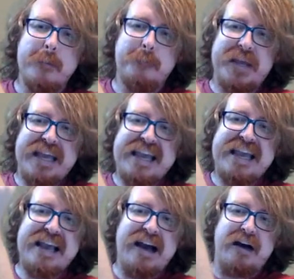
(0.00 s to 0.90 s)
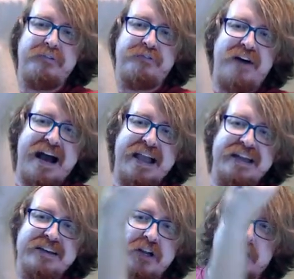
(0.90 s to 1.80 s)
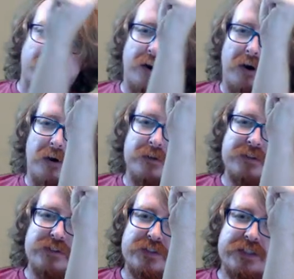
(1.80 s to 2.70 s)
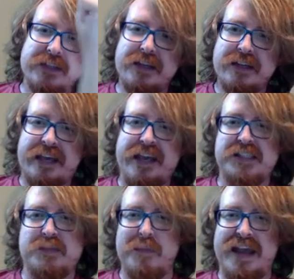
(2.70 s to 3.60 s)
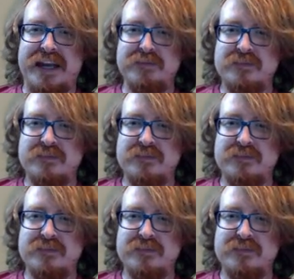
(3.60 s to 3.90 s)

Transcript: Be a fine girl. Kiss me.